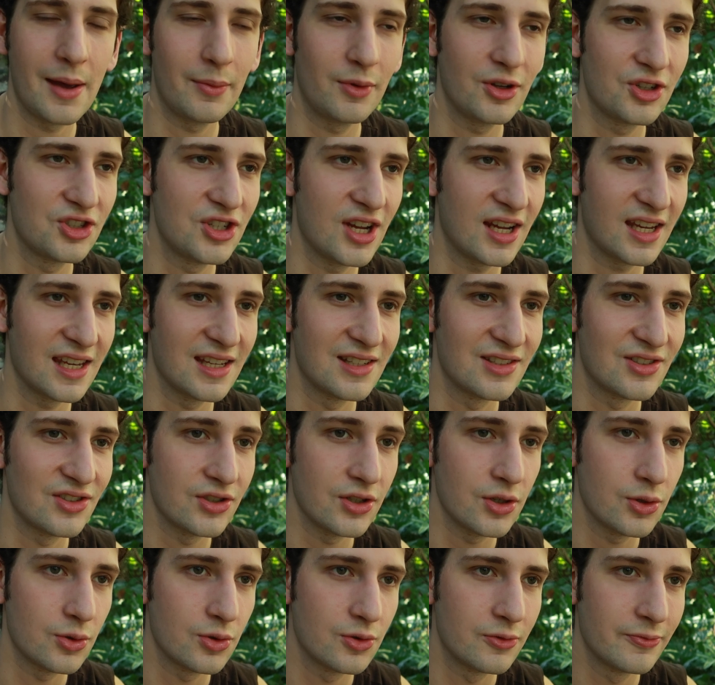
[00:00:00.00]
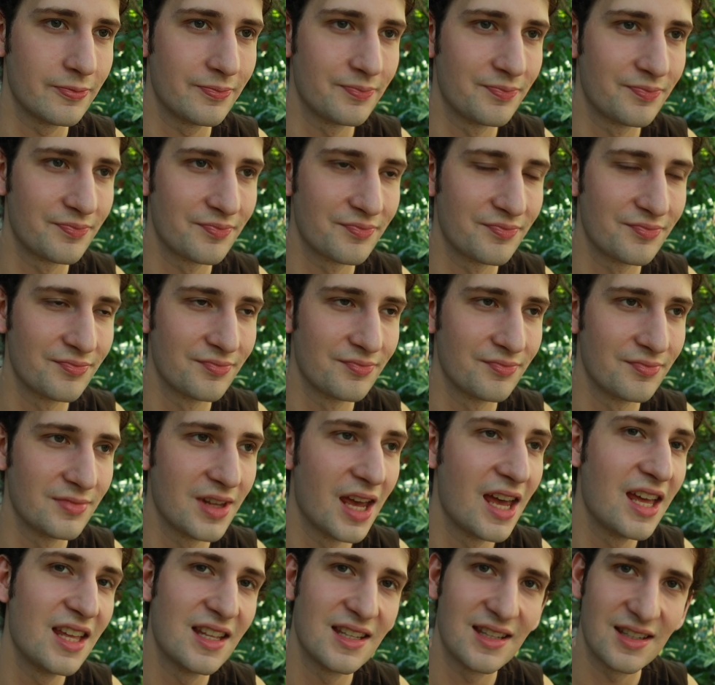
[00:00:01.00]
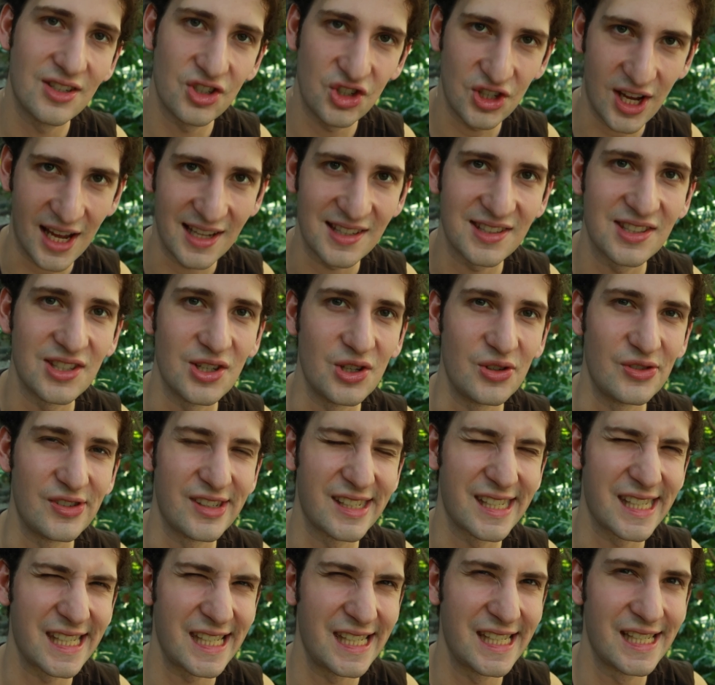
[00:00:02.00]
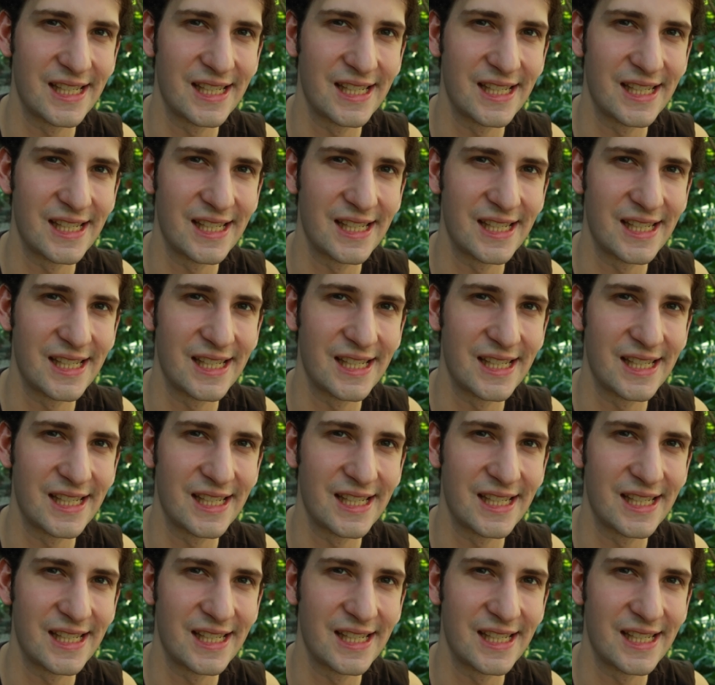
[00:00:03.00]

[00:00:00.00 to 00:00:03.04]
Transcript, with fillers: I will check in soon. Chat soon.